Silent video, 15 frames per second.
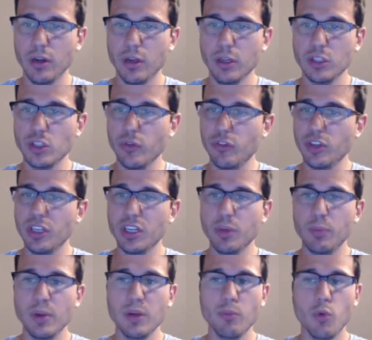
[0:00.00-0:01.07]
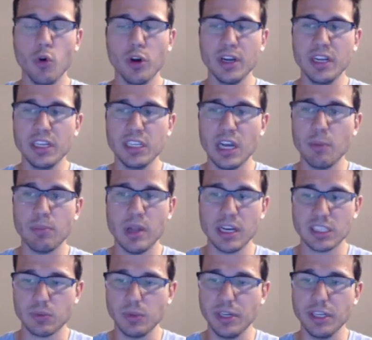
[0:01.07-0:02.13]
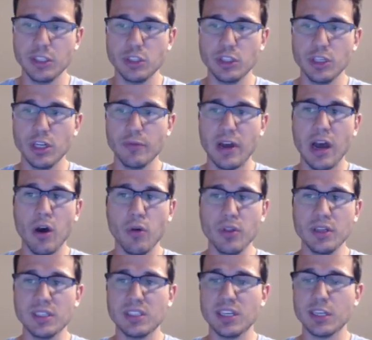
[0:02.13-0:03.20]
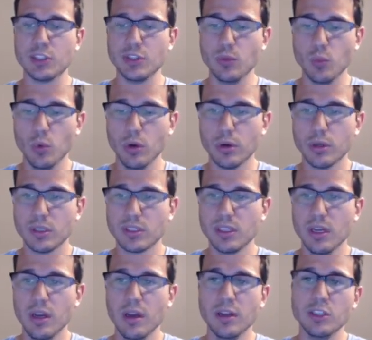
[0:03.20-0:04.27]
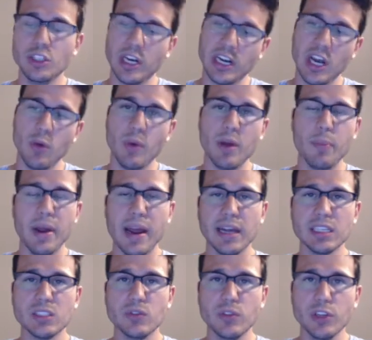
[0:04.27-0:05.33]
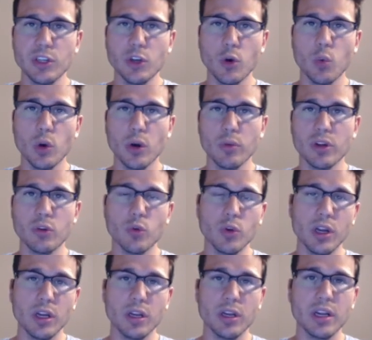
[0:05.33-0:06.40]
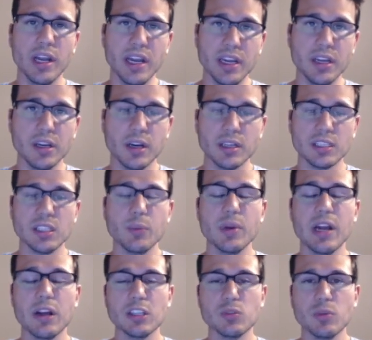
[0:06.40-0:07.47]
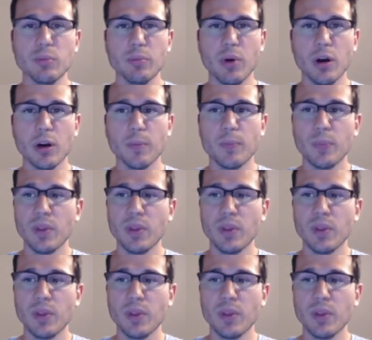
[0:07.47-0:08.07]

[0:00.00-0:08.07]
So if you need a bit more in-depth explanation of how this section works, check out my past video where we created a custom announcement bar.